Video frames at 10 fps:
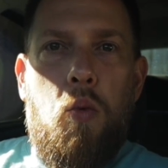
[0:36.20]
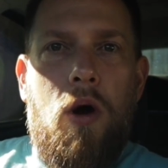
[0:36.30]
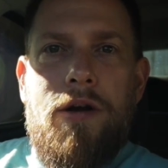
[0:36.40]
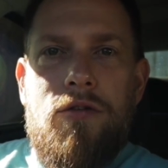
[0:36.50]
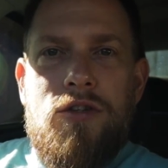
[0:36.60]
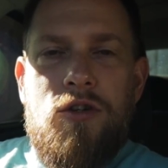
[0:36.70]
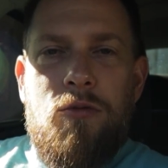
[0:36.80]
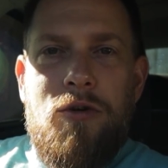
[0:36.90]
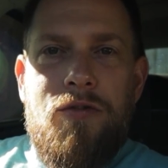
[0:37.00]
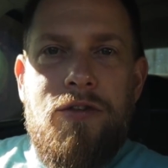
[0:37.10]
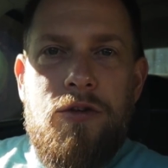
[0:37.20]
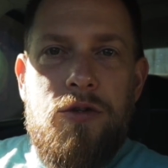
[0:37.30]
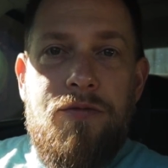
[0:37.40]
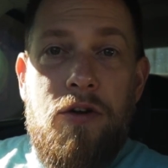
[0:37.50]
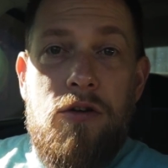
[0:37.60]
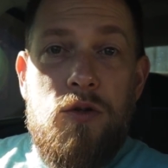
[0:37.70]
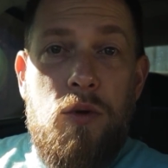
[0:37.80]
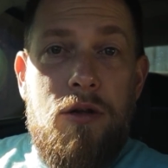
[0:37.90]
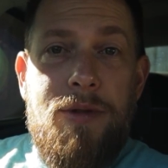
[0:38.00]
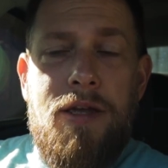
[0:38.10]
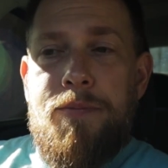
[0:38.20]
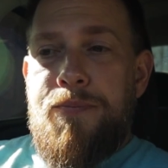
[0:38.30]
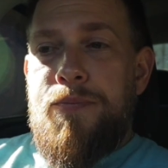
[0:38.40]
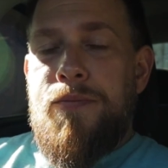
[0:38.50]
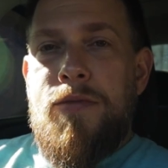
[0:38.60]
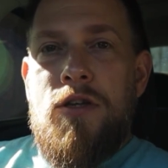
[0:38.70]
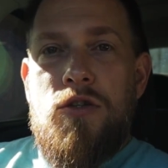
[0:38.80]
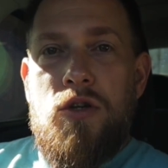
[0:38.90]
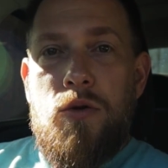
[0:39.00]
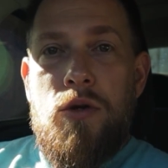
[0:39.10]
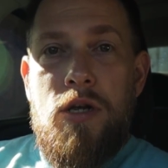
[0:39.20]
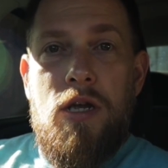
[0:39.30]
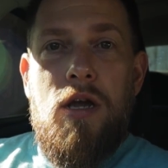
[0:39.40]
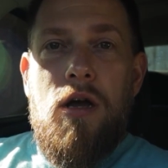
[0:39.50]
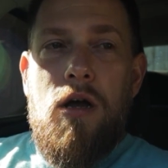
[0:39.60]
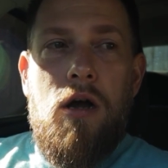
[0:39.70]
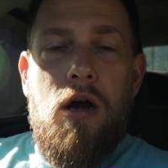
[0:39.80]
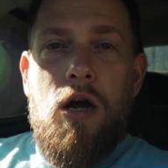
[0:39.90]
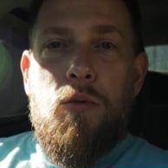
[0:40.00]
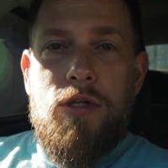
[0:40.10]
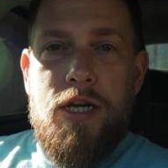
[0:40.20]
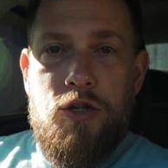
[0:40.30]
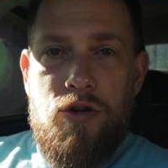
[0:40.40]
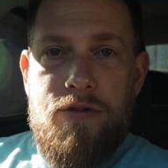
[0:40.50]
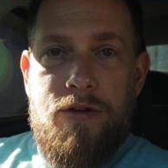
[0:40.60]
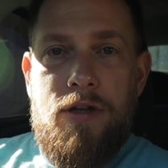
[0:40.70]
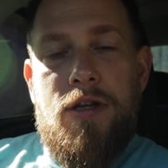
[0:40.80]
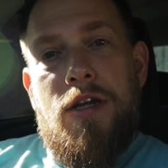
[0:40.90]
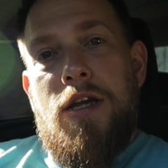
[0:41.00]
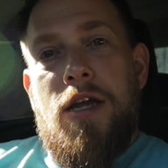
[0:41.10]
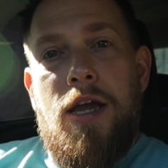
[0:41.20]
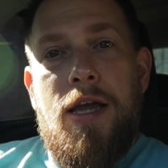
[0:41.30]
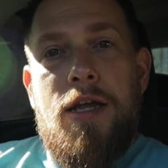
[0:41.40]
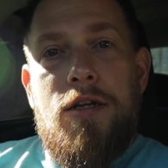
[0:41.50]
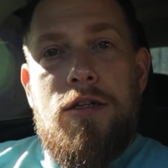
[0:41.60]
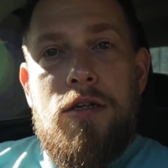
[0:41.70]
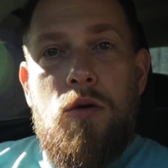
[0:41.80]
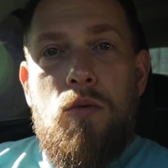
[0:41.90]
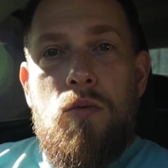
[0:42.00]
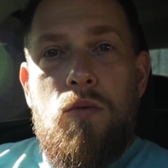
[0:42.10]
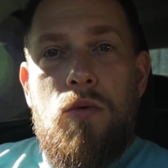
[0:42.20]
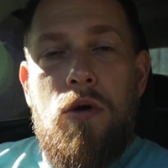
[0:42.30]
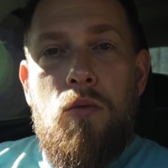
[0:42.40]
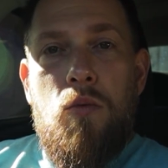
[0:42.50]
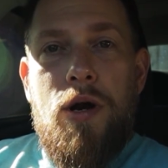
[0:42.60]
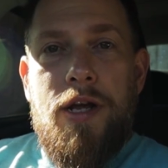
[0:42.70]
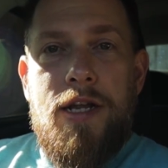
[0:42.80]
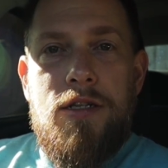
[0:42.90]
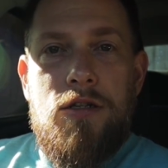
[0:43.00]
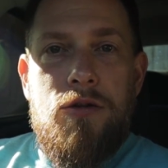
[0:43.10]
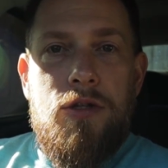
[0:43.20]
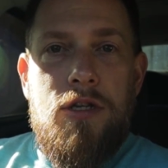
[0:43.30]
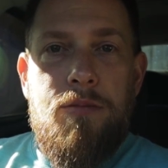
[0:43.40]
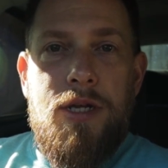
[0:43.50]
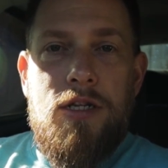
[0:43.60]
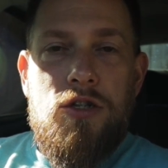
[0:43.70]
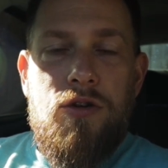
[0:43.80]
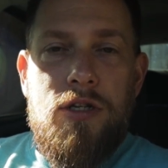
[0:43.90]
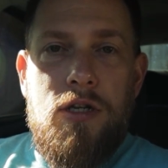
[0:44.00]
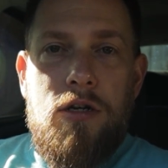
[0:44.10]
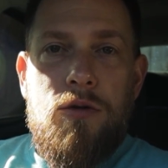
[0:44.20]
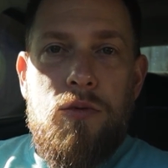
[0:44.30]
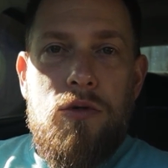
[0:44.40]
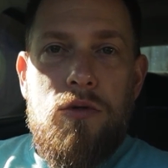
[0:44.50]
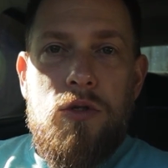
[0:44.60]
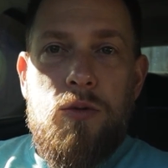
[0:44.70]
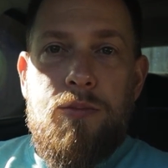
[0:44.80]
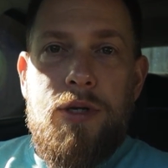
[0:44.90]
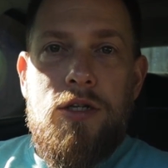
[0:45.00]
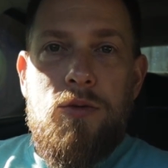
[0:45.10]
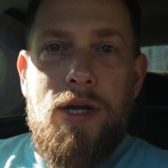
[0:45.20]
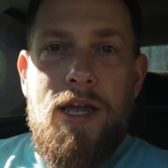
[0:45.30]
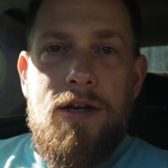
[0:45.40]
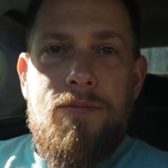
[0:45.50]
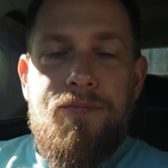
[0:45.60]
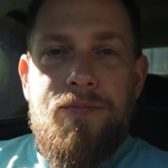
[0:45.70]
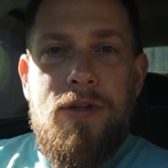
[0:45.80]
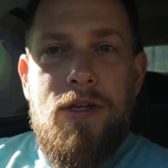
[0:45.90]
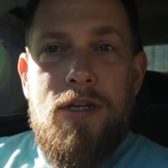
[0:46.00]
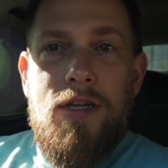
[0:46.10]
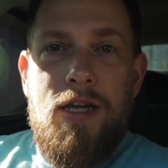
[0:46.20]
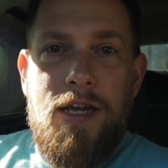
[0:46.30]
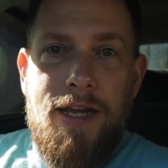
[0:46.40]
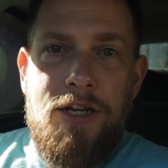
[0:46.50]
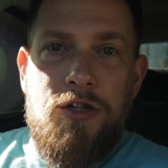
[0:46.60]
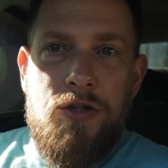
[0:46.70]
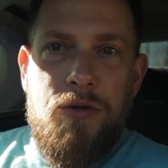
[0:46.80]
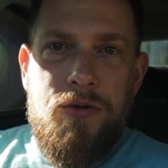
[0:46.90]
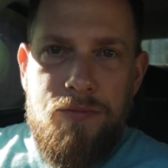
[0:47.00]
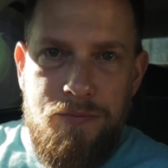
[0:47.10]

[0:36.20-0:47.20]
why not stop off and do some photos while I'm there? So, I will take a drive, and when I get to the Peak District, I will speak to you again. Catch you soon.